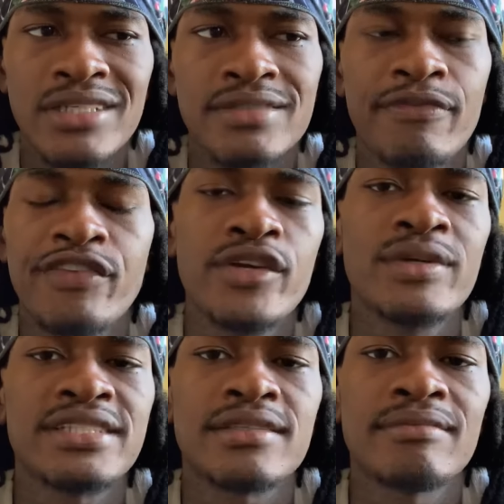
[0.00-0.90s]
It's
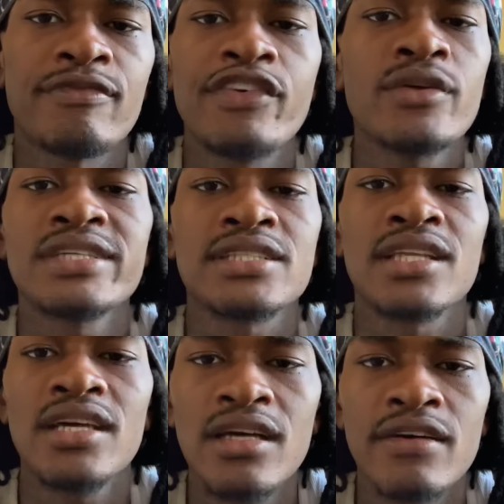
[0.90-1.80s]
fear is fear is
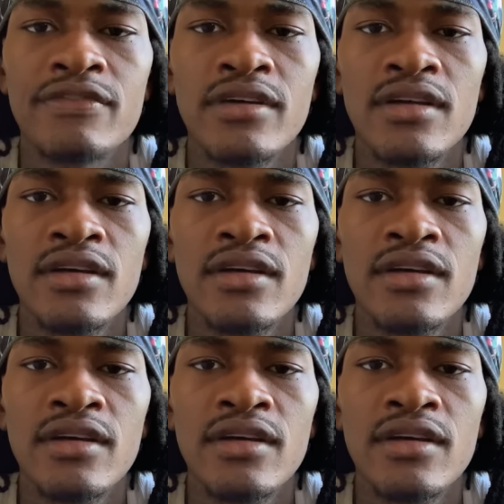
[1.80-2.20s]
love.